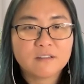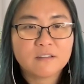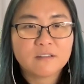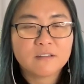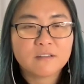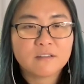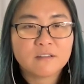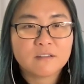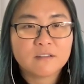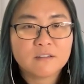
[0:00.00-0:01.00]

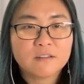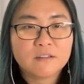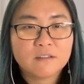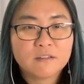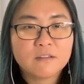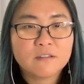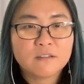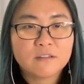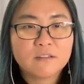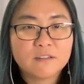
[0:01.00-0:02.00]

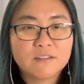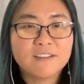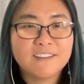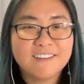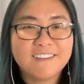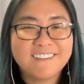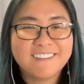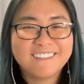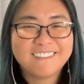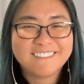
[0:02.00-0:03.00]

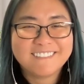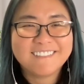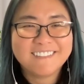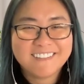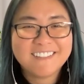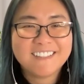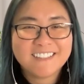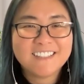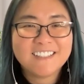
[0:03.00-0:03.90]
[no speech]